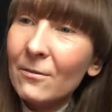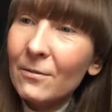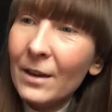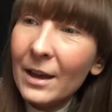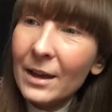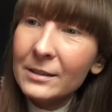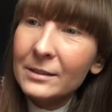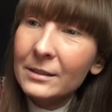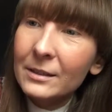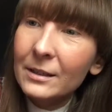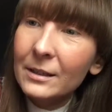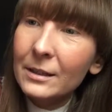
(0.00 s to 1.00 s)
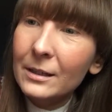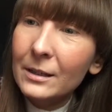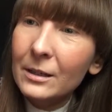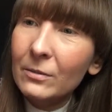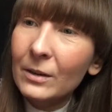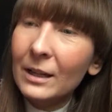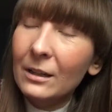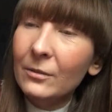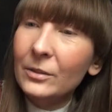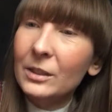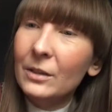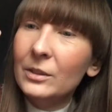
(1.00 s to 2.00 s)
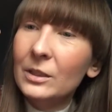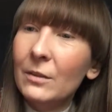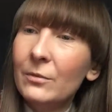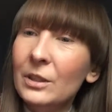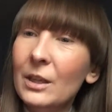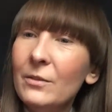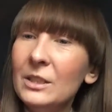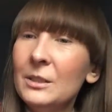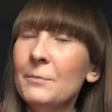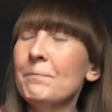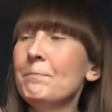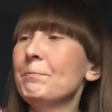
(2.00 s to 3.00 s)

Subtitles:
festive. I love it, love it, love it, love it.